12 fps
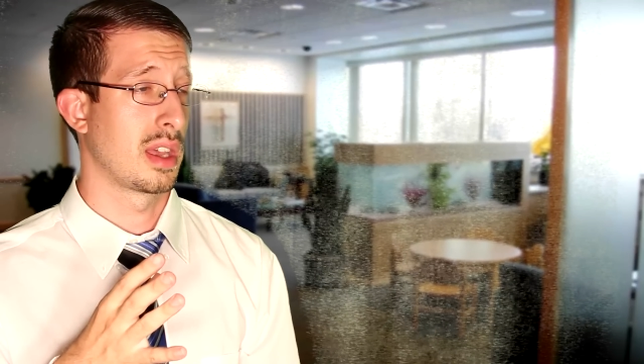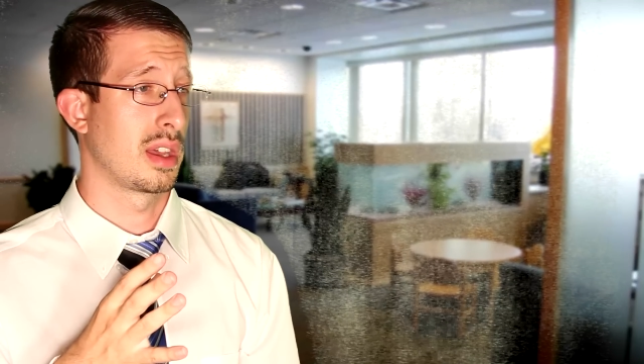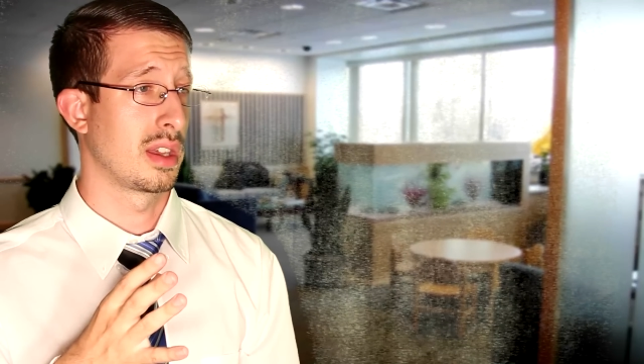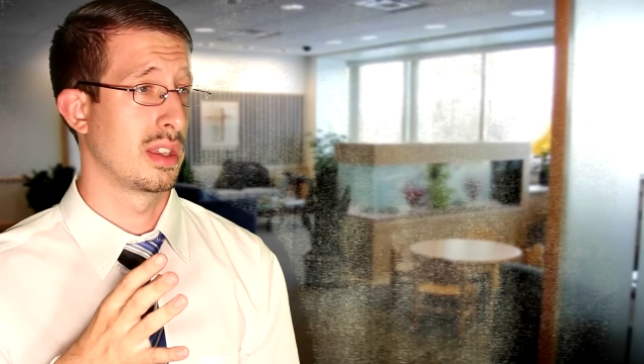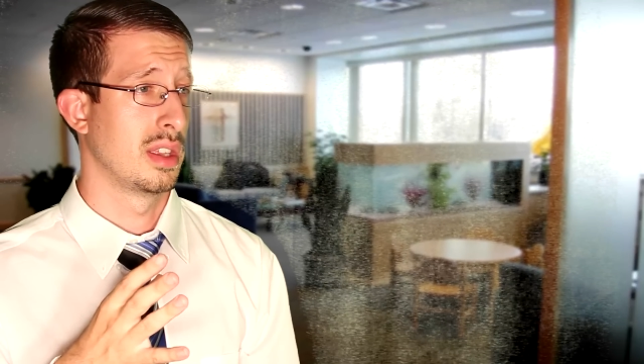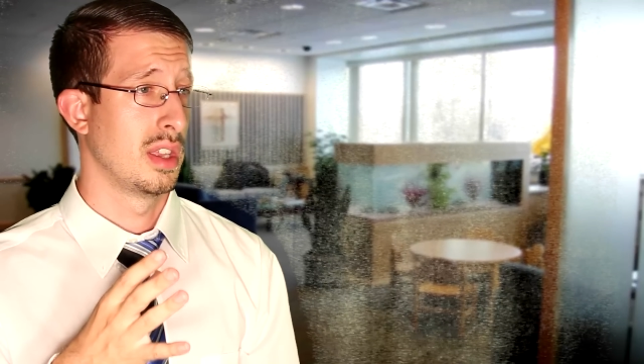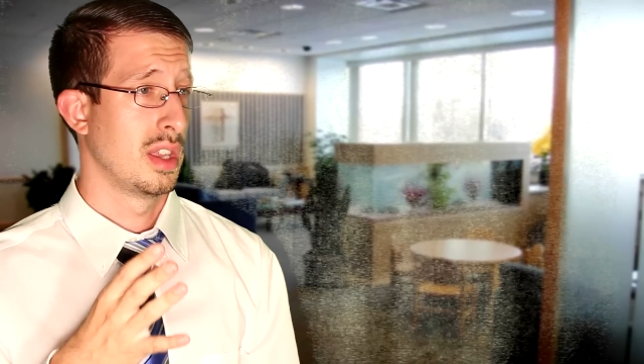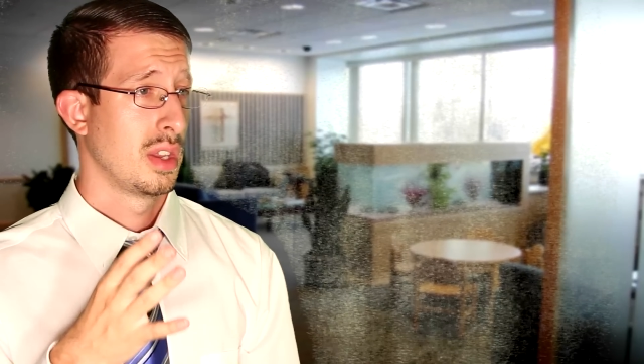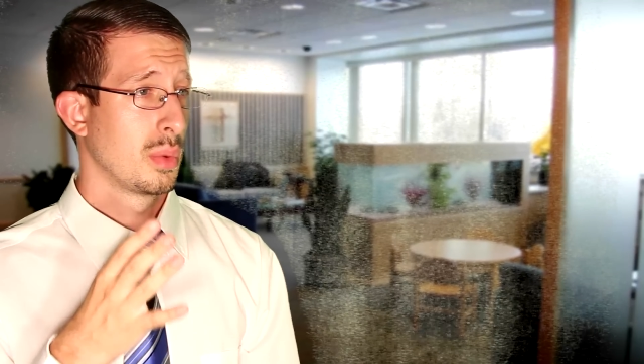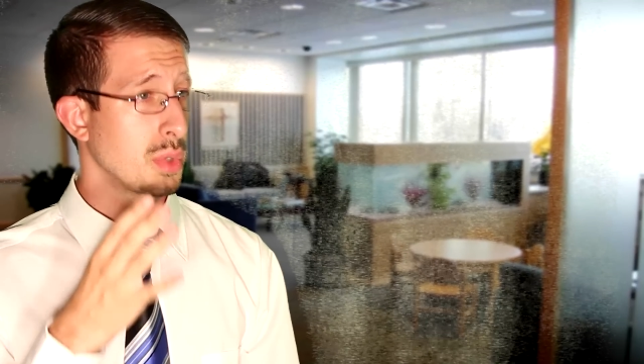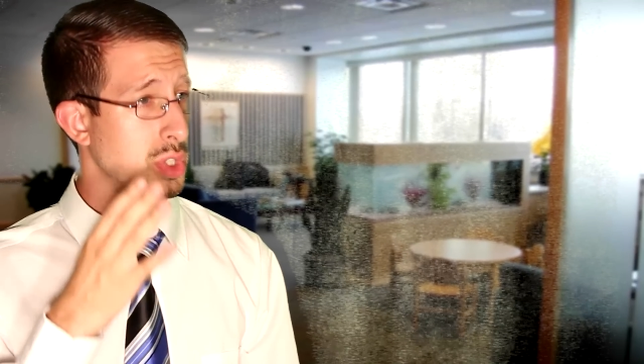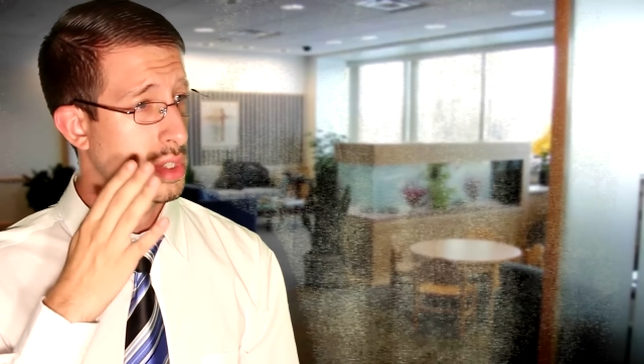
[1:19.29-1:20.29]

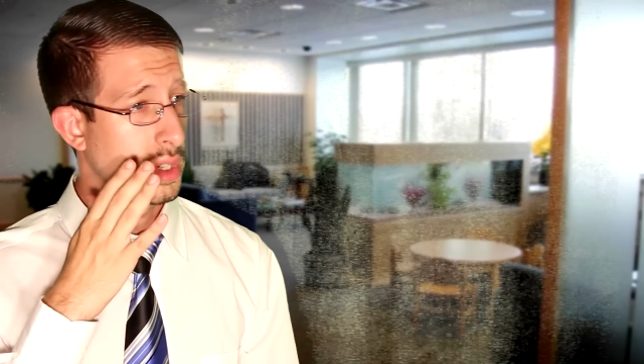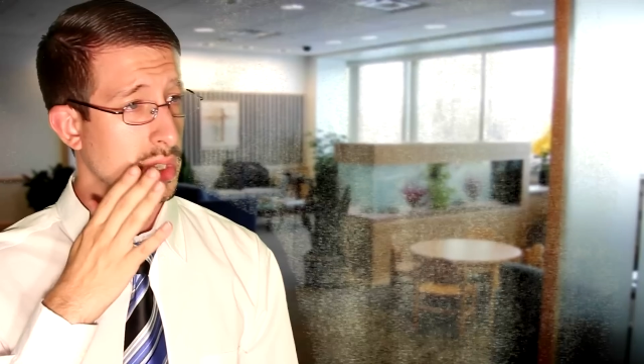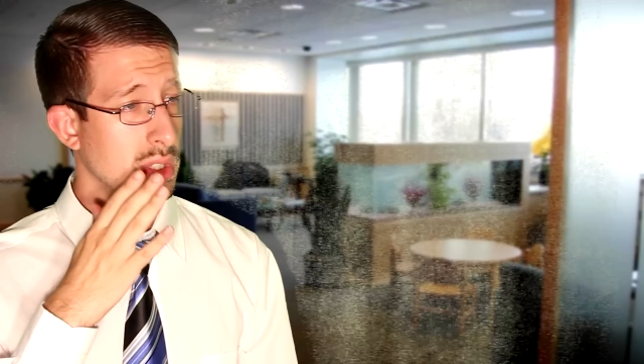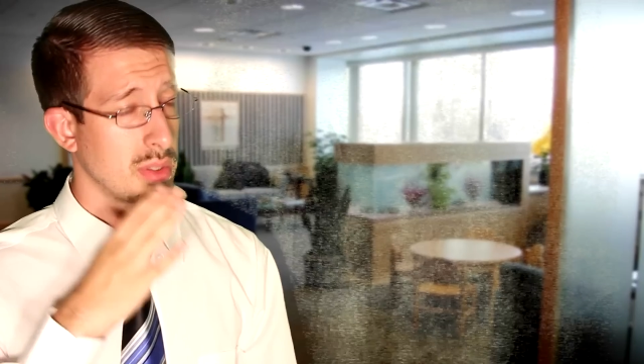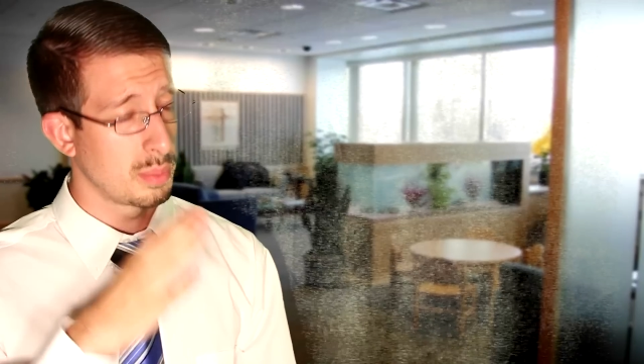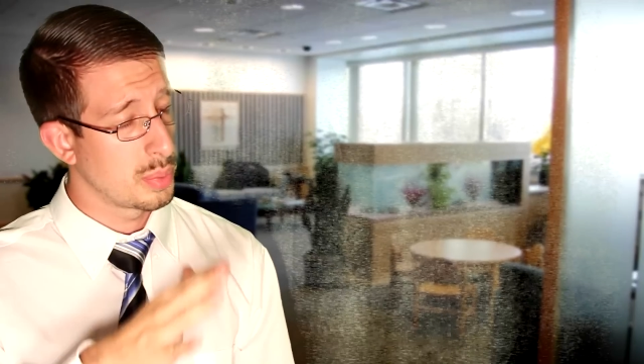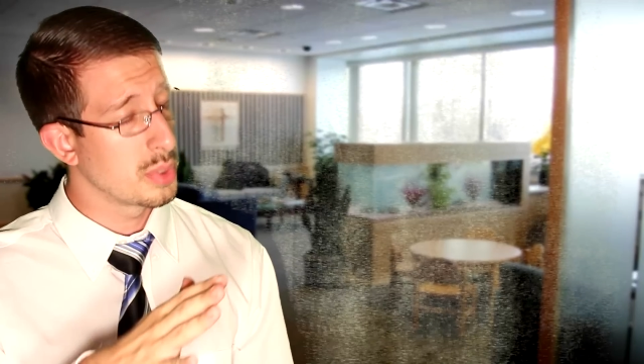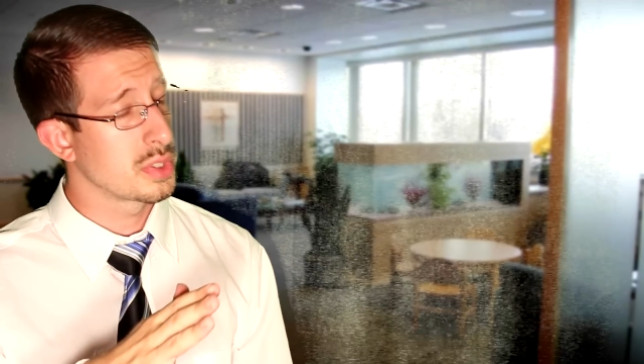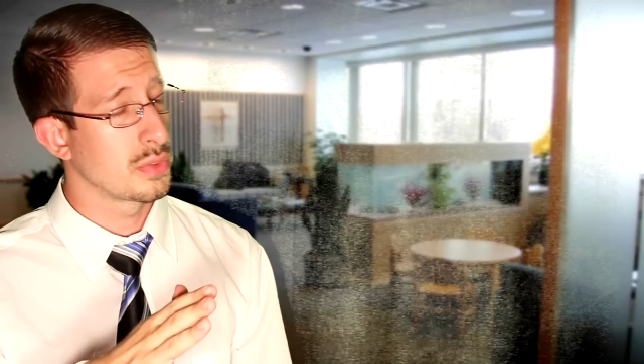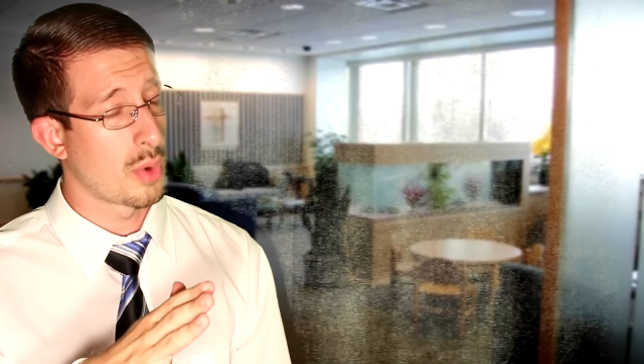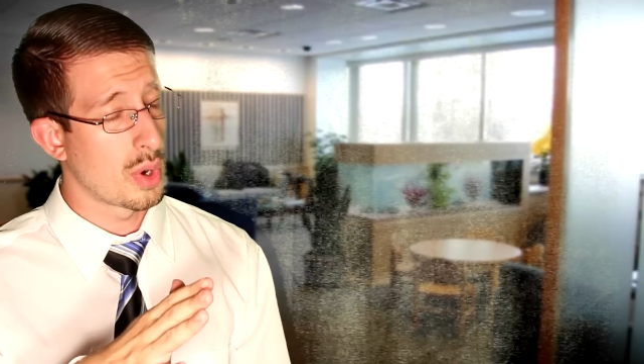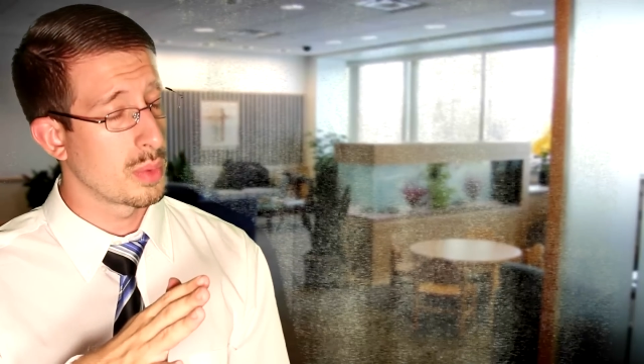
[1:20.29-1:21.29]
we're just gonna
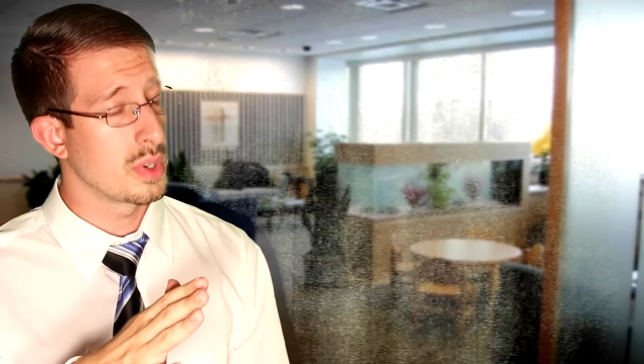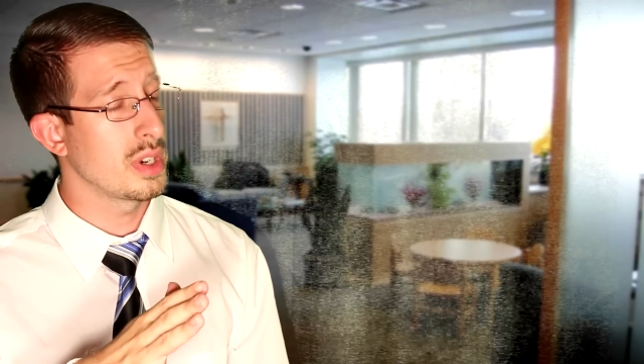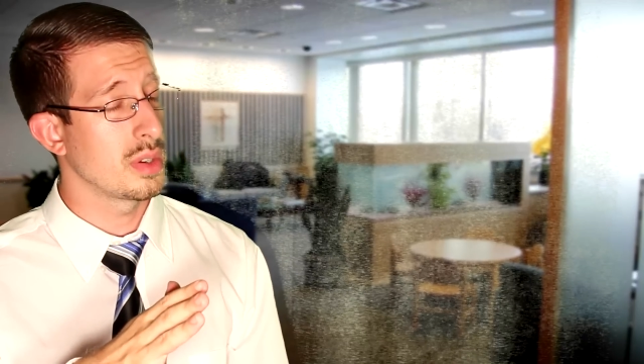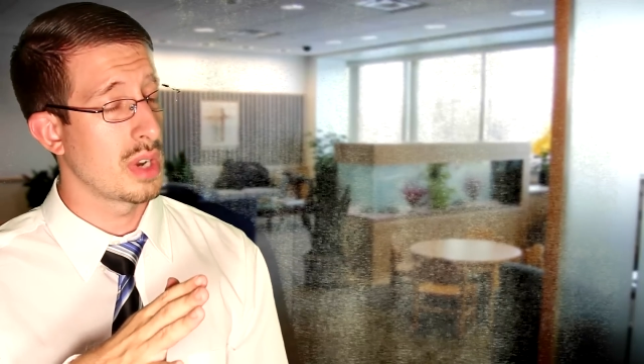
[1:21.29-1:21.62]
push forward,